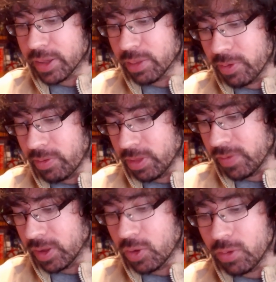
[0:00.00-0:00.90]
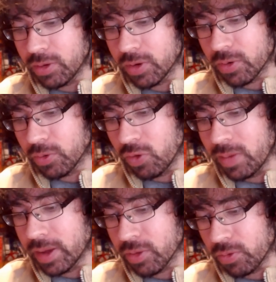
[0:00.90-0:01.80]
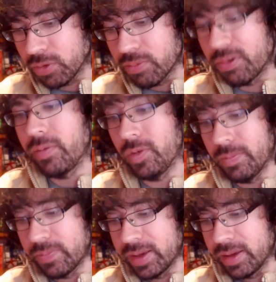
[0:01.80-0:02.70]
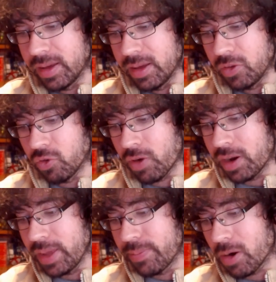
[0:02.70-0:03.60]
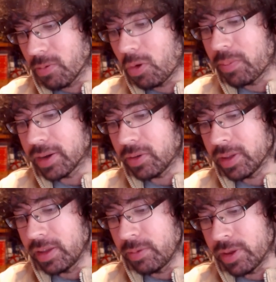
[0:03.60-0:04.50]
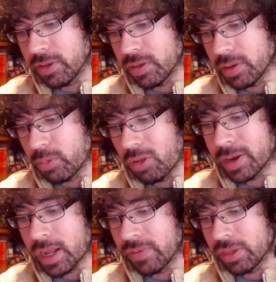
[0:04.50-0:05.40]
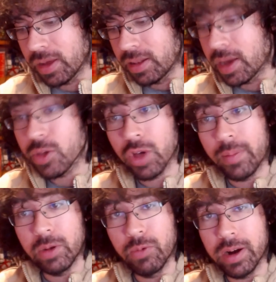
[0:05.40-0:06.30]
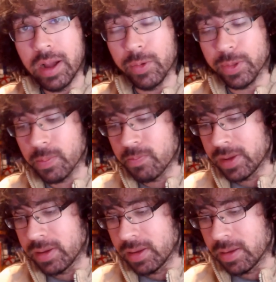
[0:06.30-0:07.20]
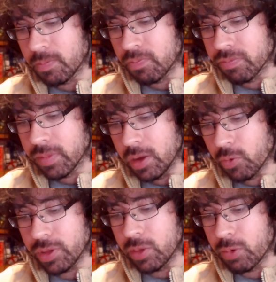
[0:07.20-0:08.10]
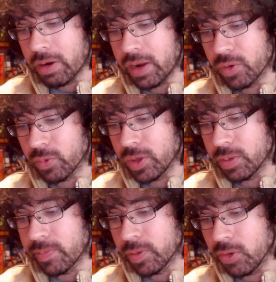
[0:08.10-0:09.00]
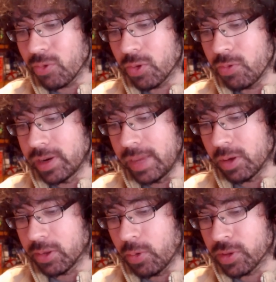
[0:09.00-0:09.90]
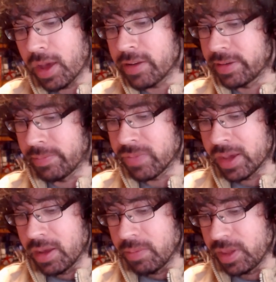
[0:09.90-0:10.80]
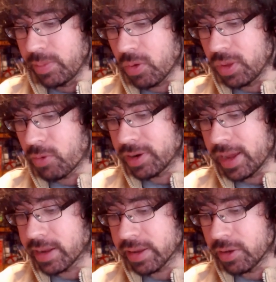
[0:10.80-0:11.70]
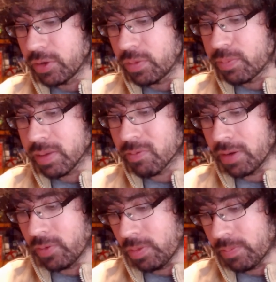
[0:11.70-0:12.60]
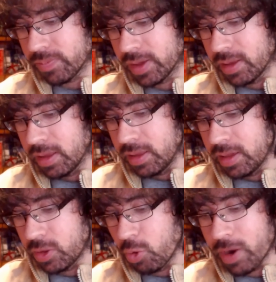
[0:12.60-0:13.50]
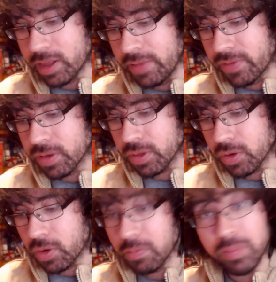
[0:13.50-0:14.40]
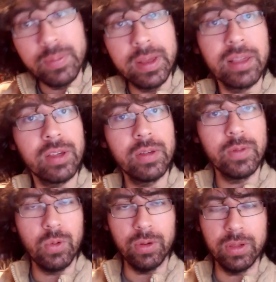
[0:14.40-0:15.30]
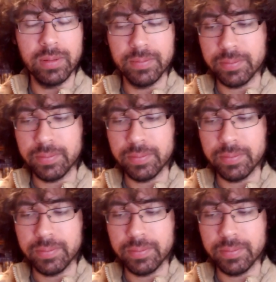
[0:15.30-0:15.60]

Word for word: experience of a cute little girl dreaming as her older brother. To try to be a better role model, he went to the employment office to get a nice job at a warehouse. Chrissy's wary of his relationship with Suzu and keeps a close eye on him. He seems to only want to act like a good big brother. He still regularly visits occult BBSs, of course.